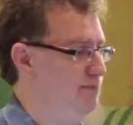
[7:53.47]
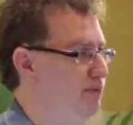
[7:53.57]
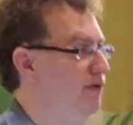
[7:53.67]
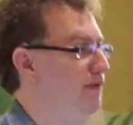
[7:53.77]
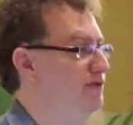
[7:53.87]

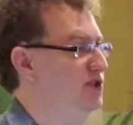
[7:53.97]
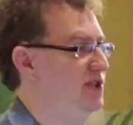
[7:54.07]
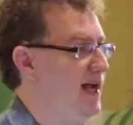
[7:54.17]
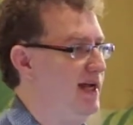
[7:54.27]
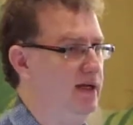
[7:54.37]
proof of
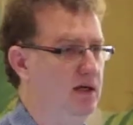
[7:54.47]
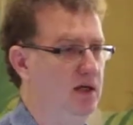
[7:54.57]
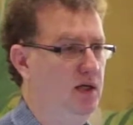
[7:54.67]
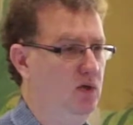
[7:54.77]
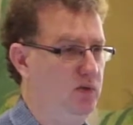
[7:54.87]
stake,
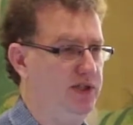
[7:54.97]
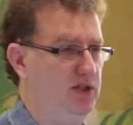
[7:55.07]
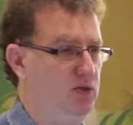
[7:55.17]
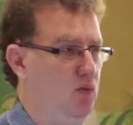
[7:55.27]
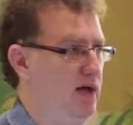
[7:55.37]
which
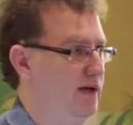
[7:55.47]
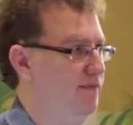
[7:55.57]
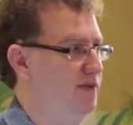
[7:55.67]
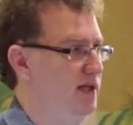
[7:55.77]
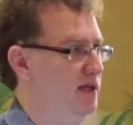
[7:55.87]
is one
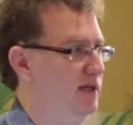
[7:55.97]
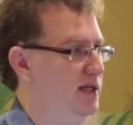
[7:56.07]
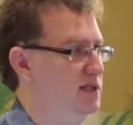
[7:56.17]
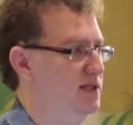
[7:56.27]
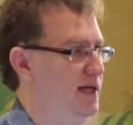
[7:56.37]
of the
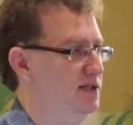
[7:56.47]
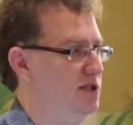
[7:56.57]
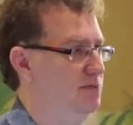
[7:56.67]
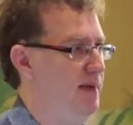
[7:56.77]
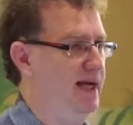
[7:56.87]

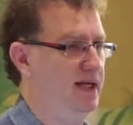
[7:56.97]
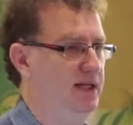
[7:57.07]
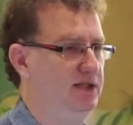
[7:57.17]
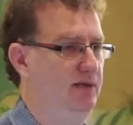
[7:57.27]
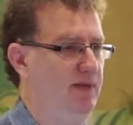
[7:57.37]
consensus
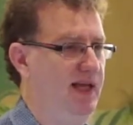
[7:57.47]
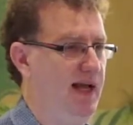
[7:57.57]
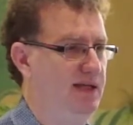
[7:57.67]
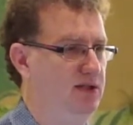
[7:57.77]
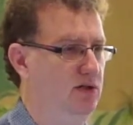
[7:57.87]
mechanisms that
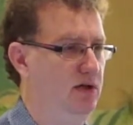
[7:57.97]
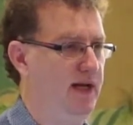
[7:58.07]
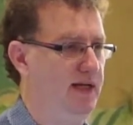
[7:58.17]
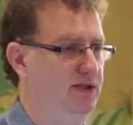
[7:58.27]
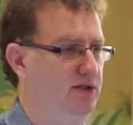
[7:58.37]
has a good
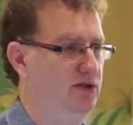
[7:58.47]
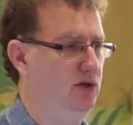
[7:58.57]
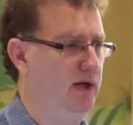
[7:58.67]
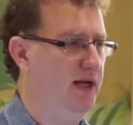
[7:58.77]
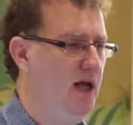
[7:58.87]
answer
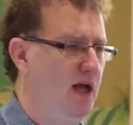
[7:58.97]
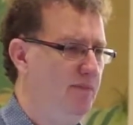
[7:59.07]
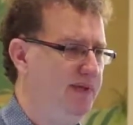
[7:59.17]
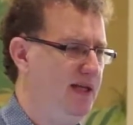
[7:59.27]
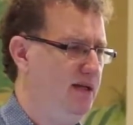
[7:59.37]
to it.
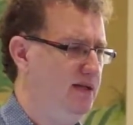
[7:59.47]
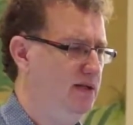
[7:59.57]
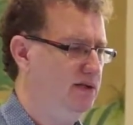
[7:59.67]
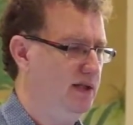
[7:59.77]
But there's